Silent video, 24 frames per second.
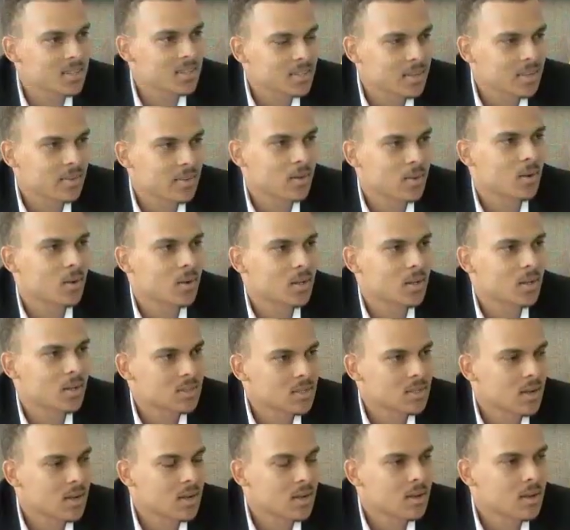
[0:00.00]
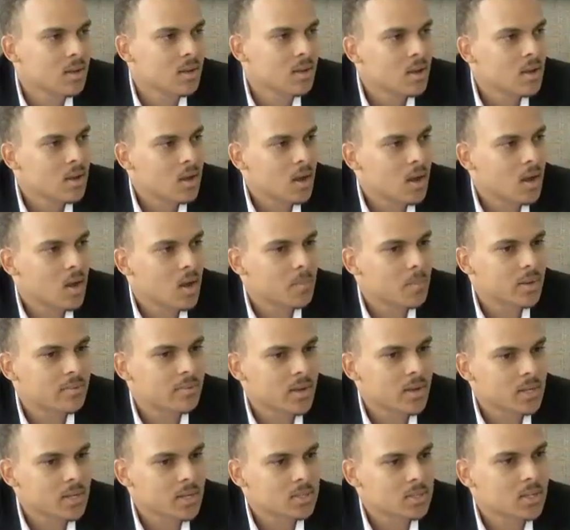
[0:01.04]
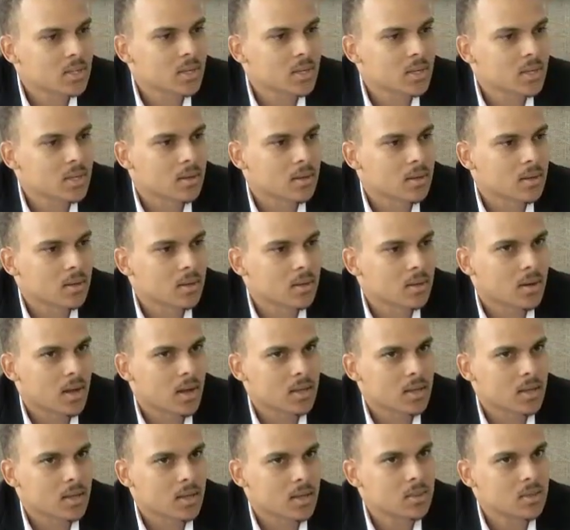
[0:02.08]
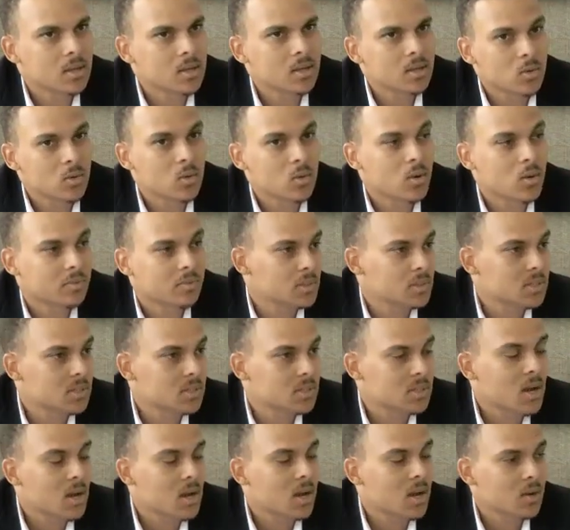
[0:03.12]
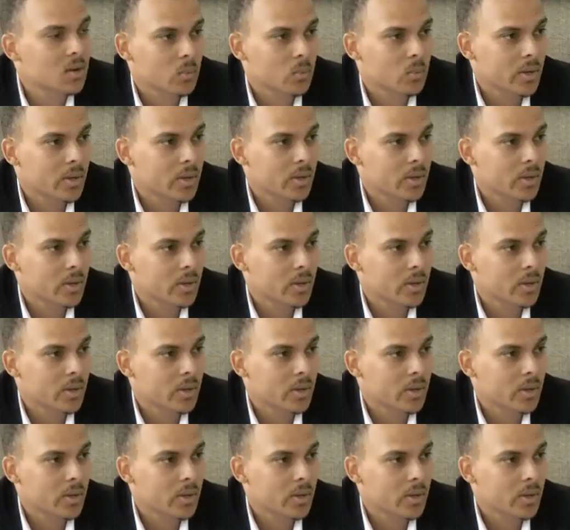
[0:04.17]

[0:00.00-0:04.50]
saving, or I'll start investing. And I think, you have to start wherever